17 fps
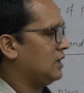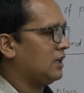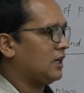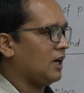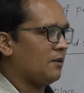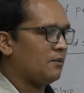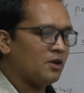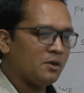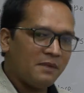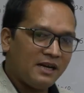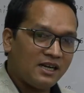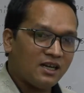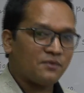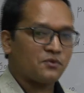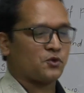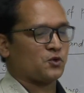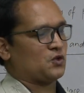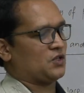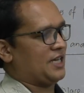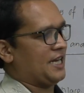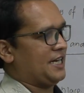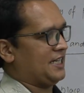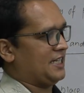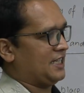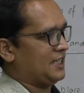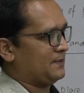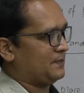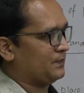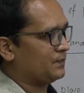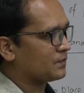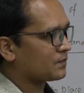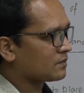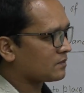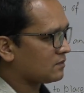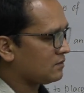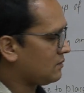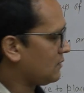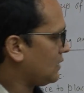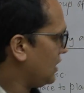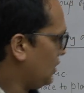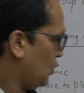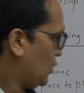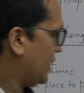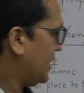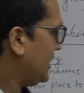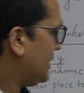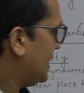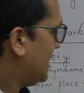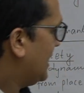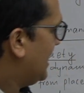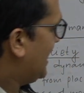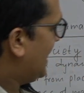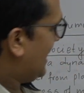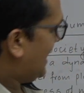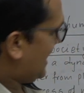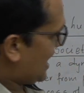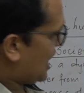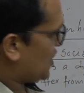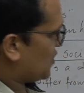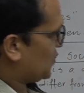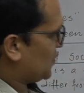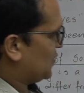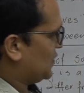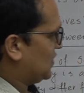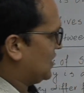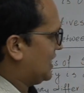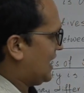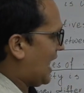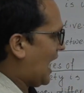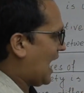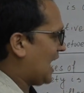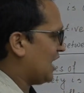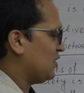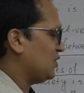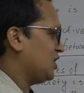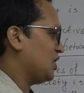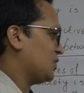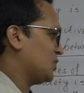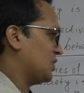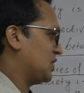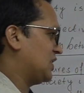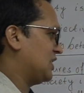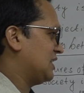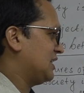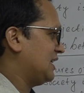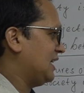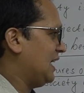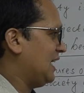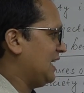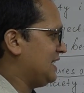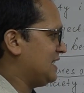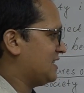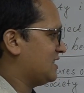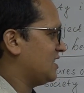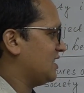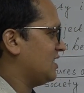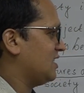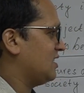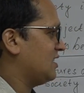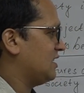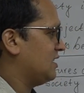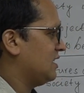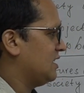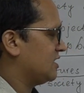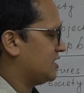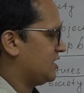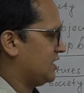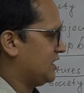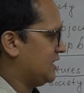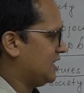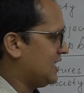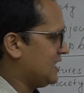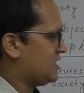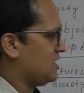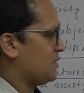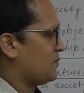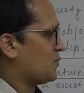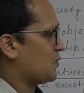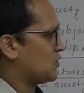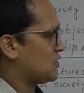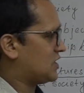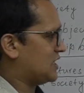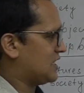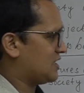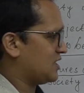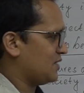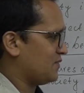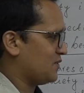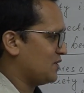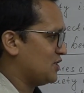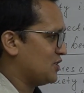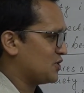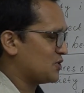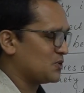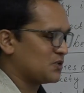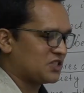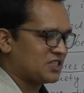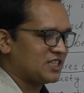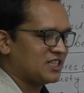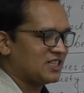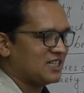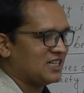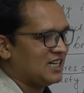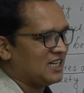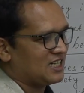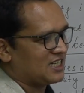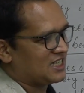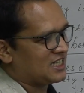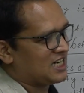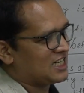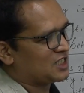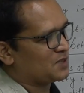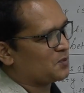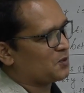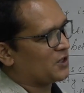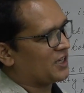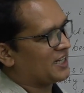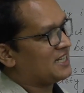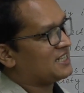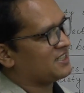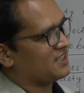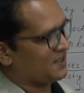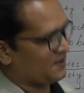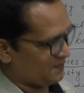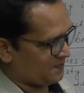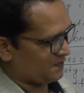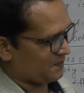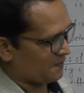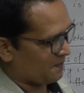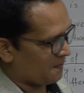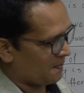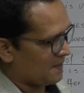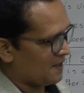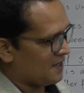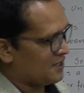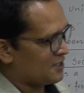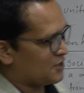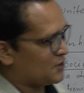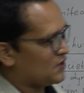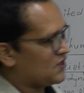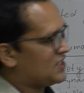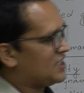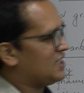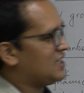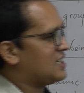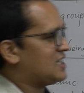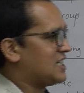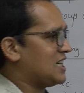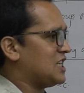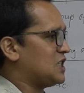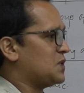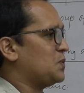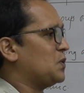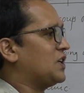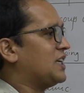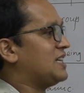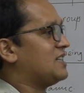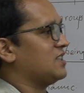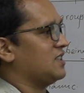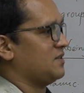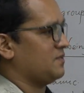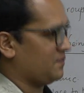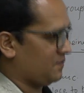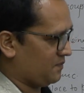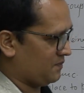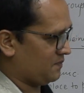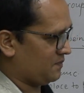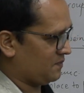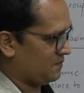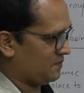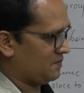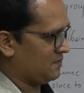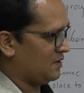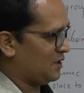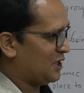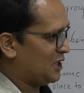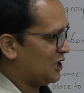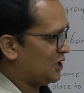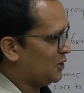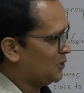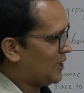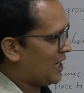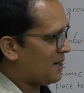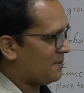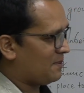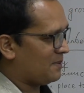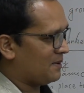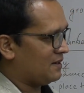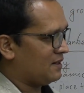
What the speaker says: development of society. Okay. Now another one, it is a process of social transportation. Social transportation, you have